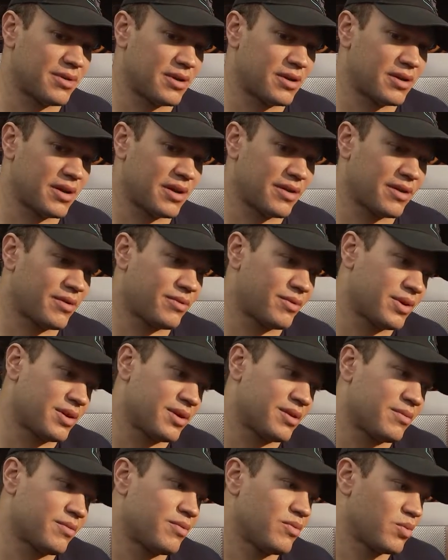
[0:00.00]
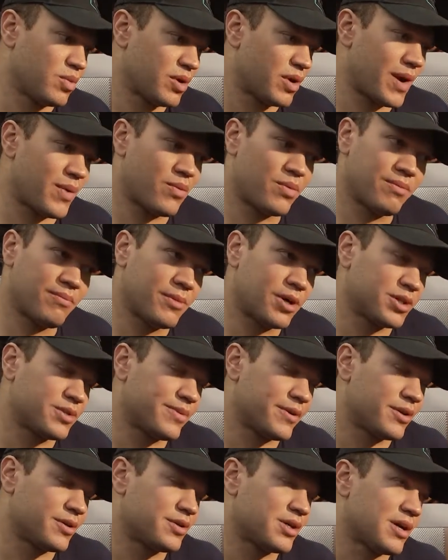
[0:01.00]
but I thought we did a much
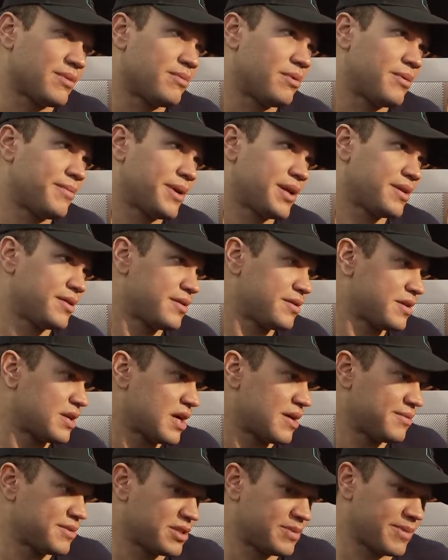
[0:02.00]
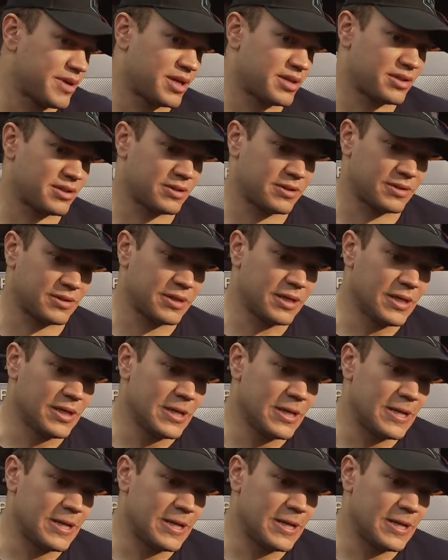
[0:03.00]
better job limiting their time and space. And